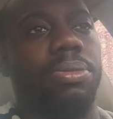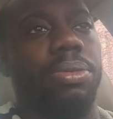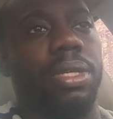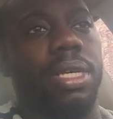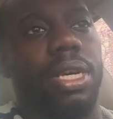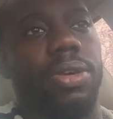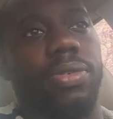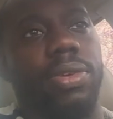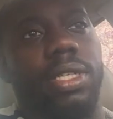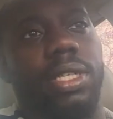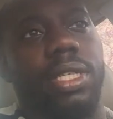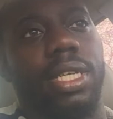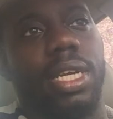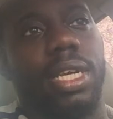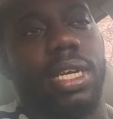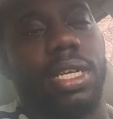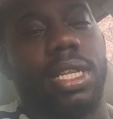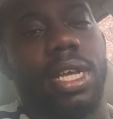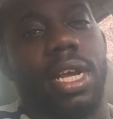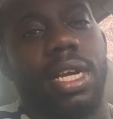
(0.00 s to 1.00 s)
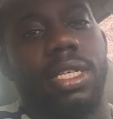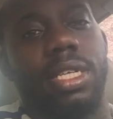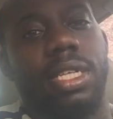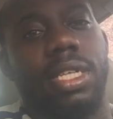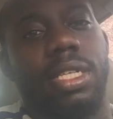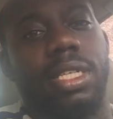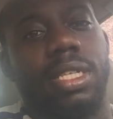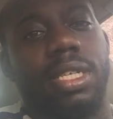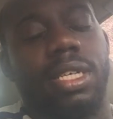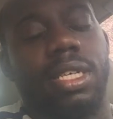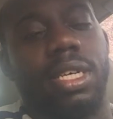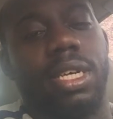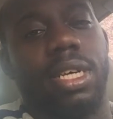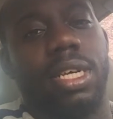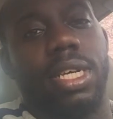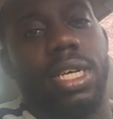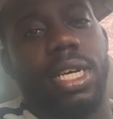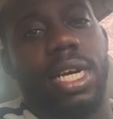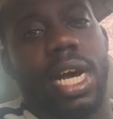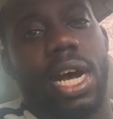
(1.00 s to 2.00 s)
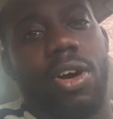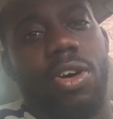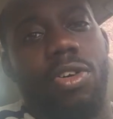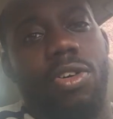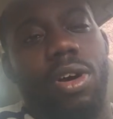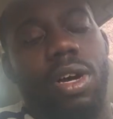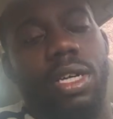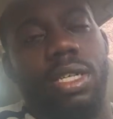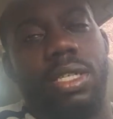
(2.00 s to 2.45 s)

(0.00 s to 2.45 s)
We can't really take things into our